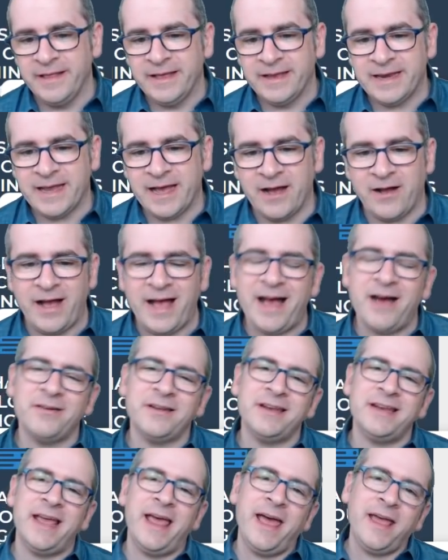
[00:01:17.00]
Now, how
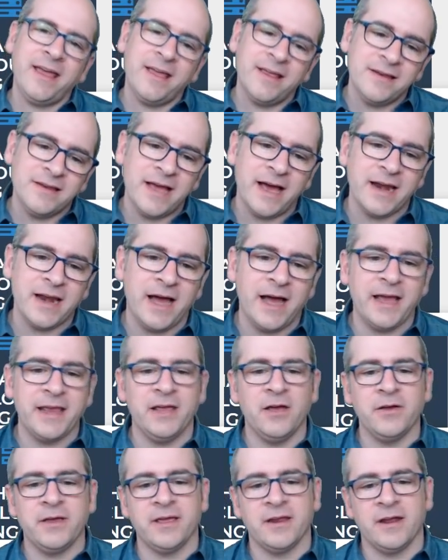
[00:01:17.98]
did
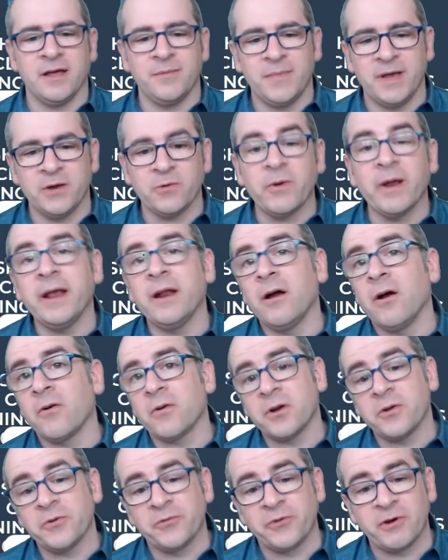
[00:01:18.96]
EKEN.io get on my radar
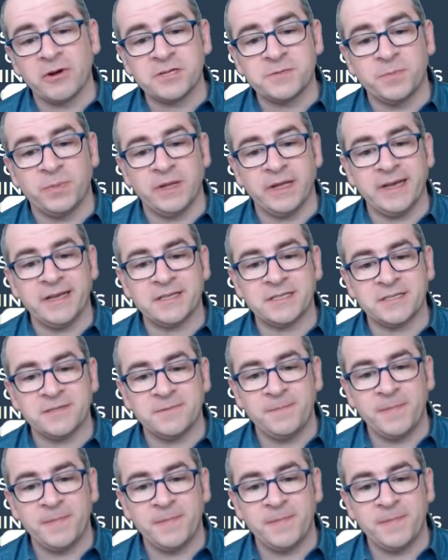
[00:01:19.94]
in the first place?